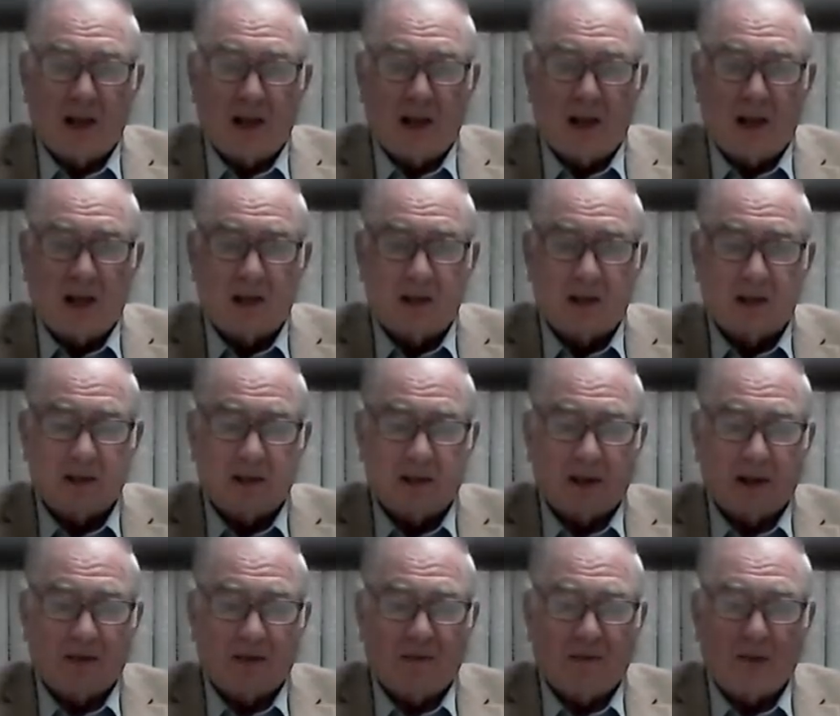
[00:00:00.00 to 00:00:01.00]
and
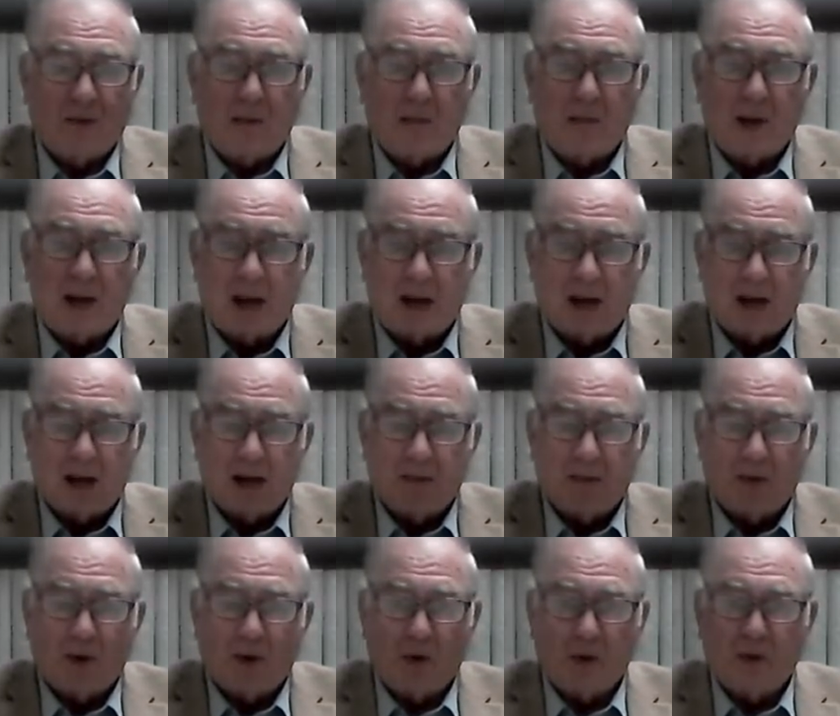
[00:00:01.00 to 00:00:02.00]
from
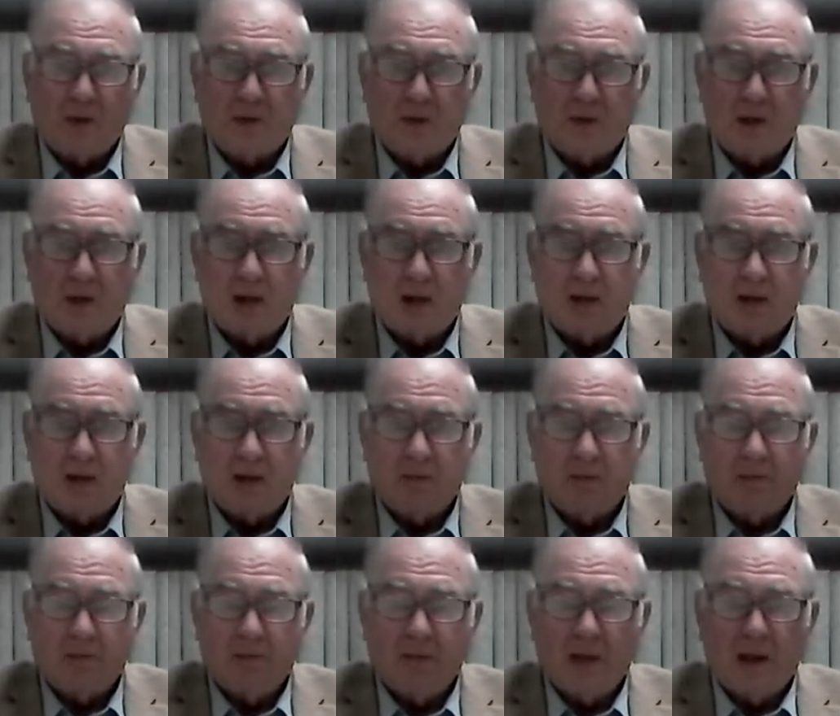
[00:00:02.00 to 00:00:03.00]
Ham also
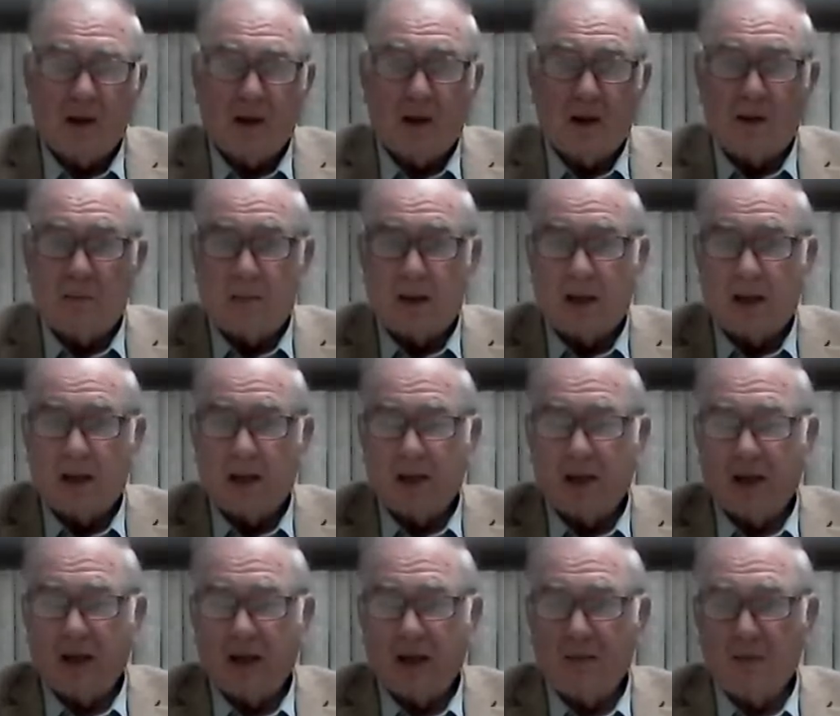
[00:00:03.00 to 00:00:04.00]
came a man
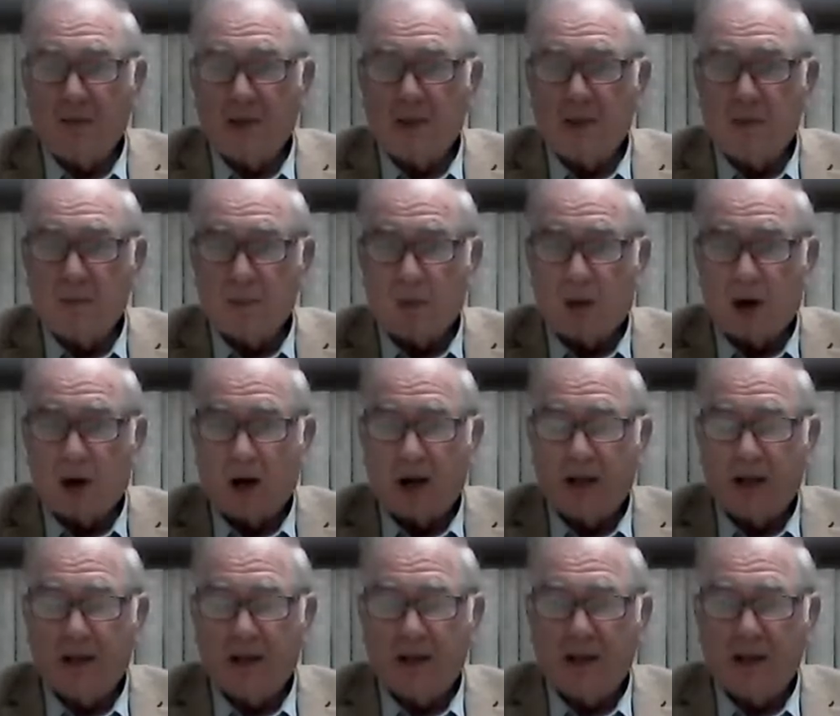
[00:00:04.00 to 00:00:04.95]
named Nimrod,